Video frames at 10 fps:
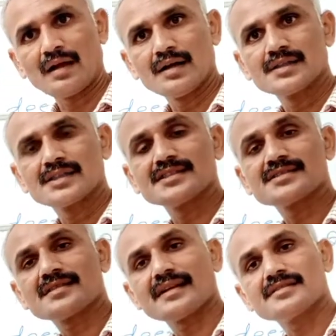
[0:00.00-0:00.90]
She
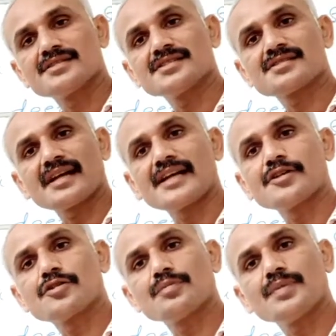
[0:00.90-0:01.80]
is
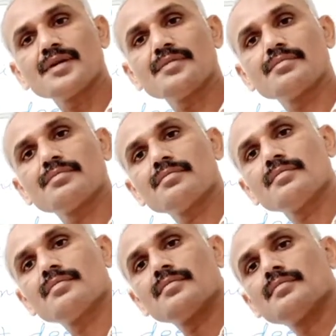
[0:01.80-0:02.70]
trying to
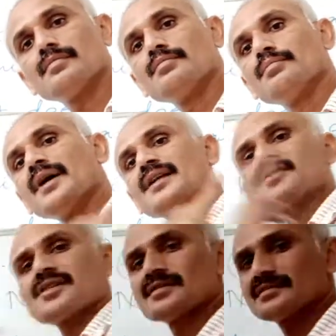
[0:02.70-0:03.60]
merge
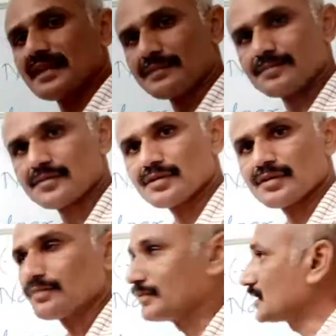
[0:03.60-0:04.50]

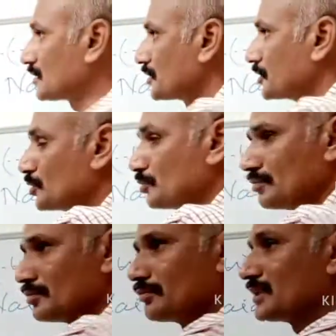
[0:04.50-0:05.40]
herself with
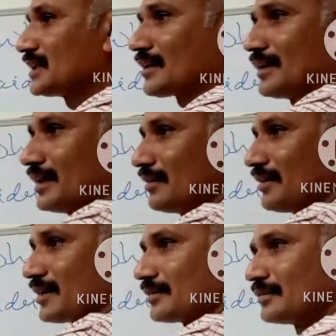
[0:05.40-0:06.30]
you, with her
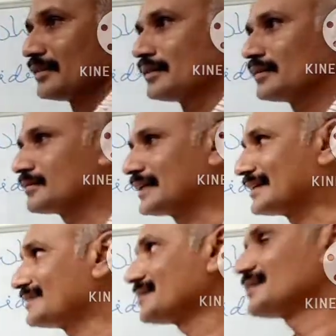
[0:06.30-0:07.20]
lover, that
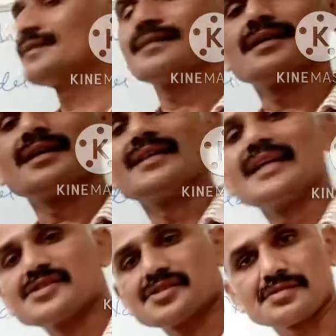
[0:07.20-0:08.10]
is a
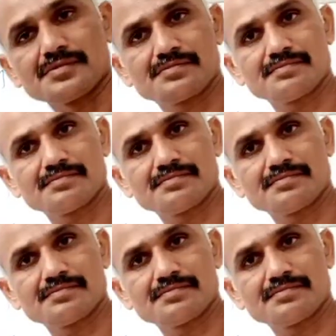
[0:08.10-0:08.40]
nation.